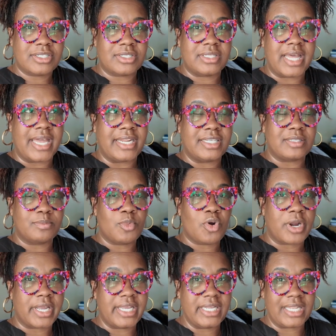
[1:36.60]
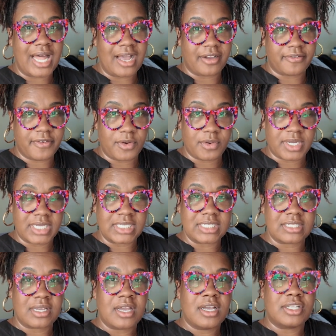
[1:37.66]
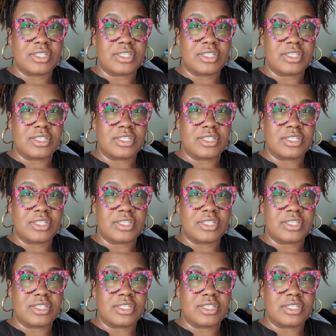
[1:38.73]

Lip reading: that is more HELOC focused.